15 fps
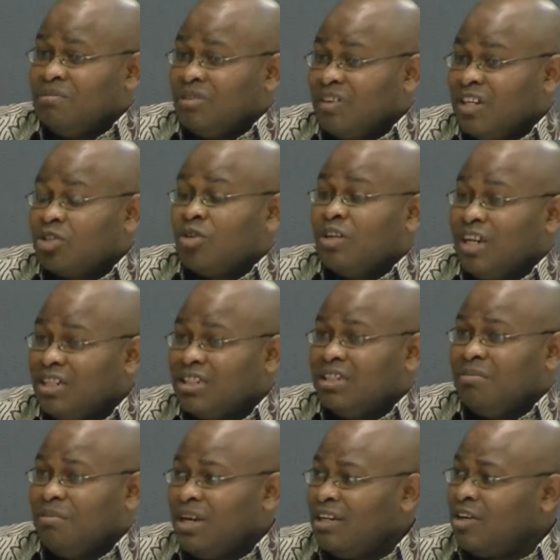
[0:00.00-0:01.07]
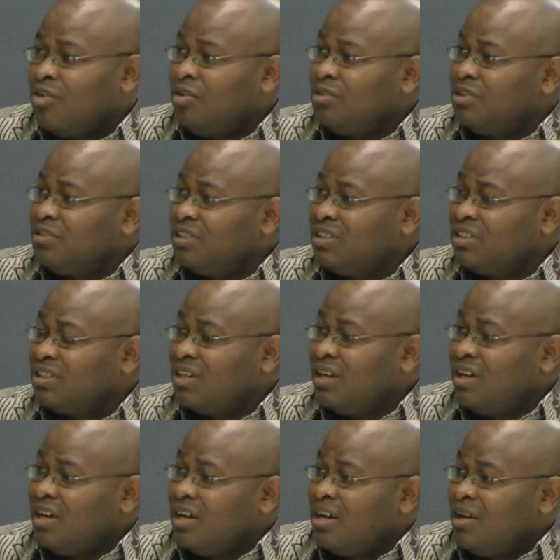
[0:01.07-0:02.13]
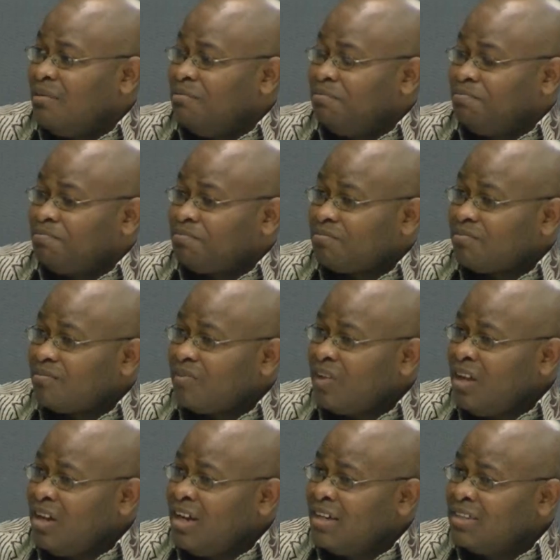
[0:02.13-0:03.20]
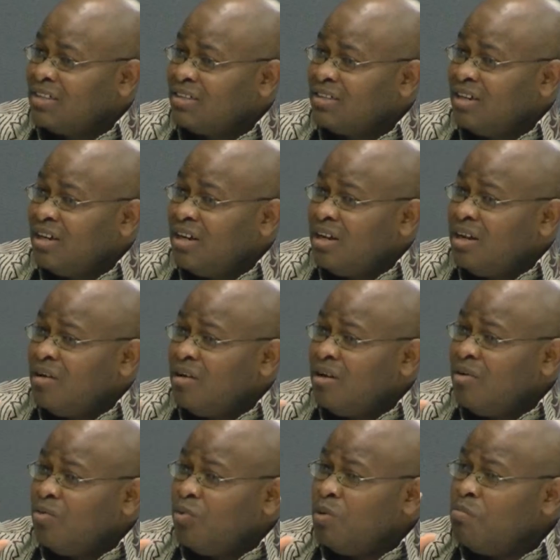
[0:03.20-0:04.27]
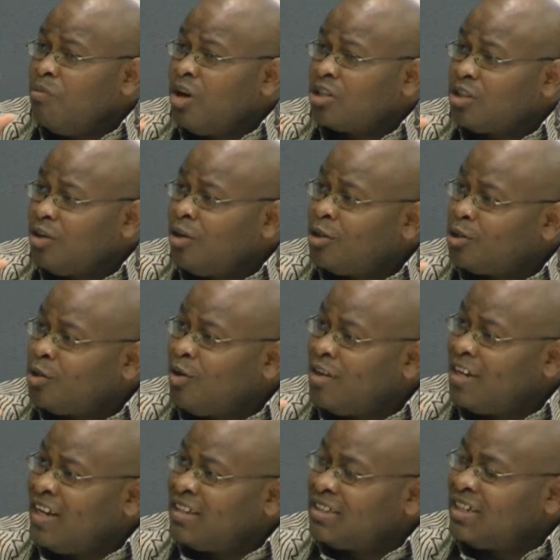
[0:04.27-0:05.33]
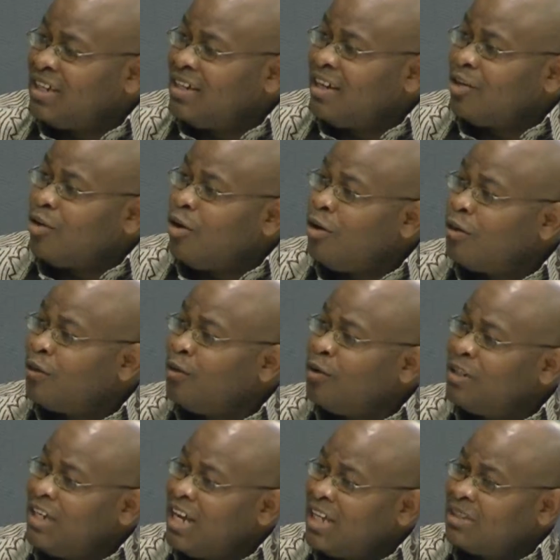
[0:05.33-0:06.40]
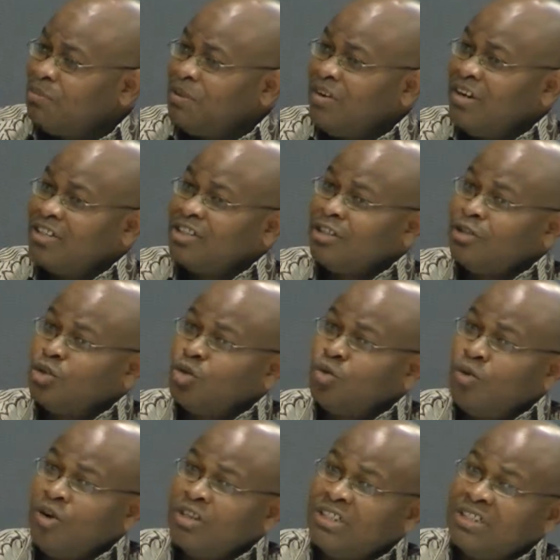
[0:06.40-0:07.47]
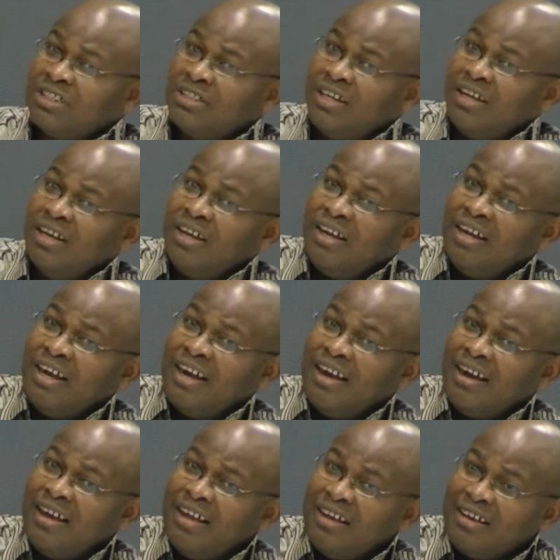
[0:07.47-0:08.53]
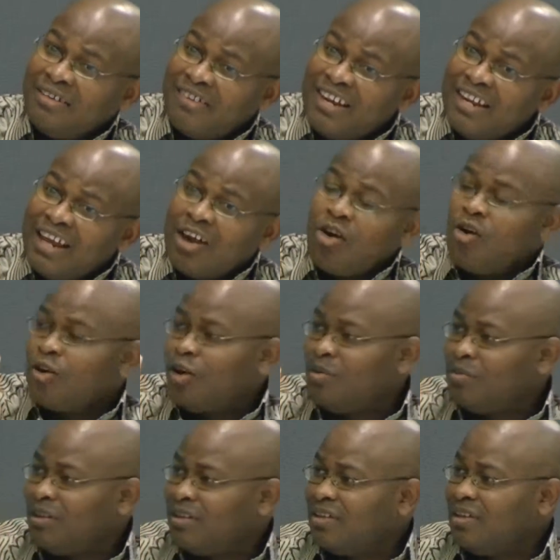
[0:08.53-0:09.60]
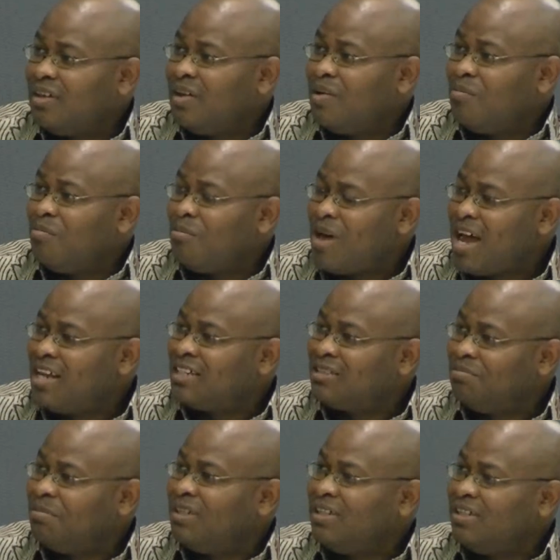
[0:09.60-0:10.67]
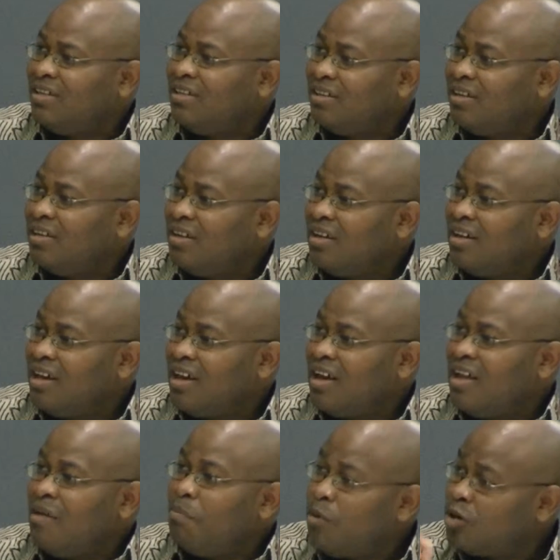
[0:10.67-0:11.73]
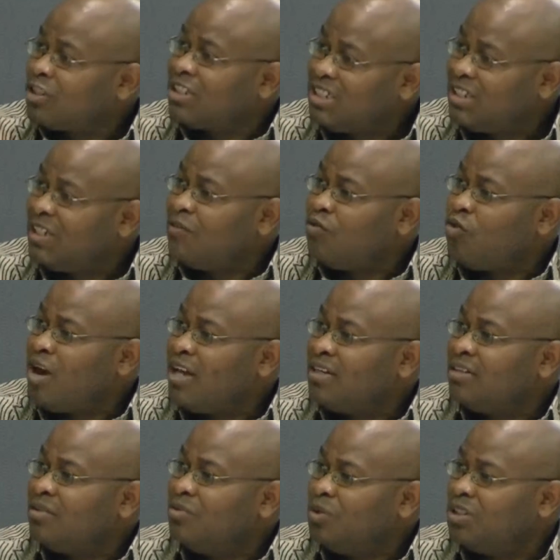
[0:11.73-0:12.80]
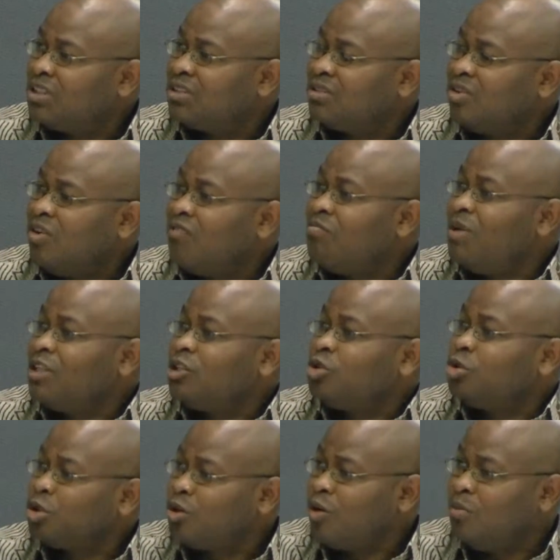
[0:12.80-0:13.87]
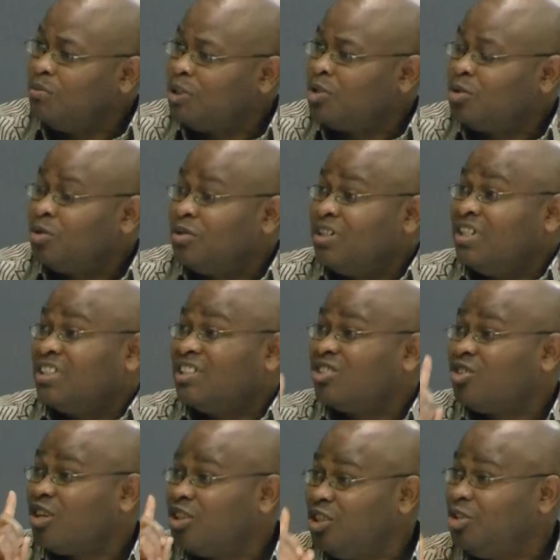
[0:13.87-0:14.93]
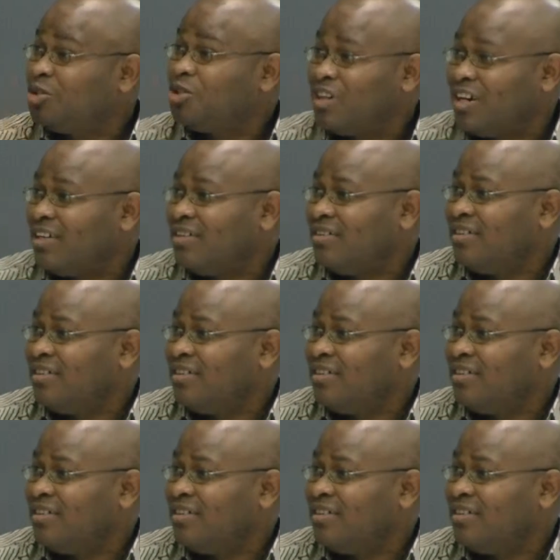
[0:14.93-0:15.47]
resonates in many countries, that we must also understand that although the aspiration towards a green economy might be a positive one which government should commit to, it is not neutral.